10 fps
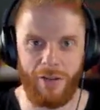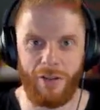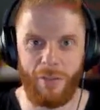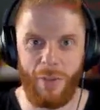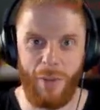They're
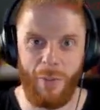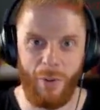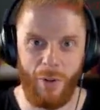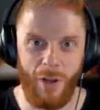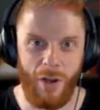going to be
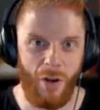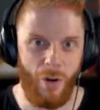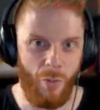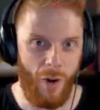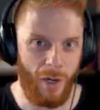people
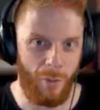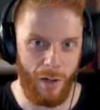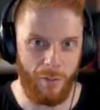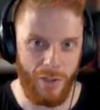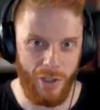who want to
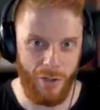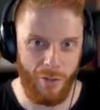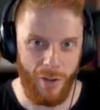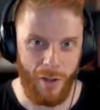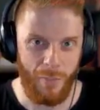work with
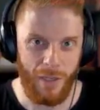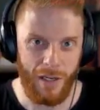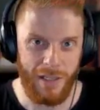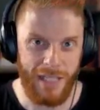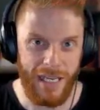you
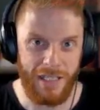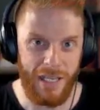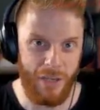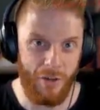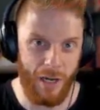because they
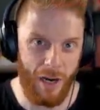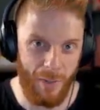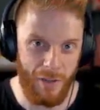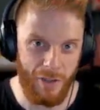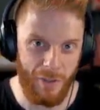see you care
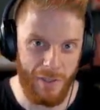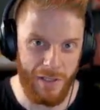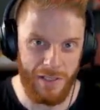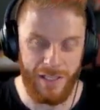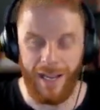about your
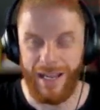business,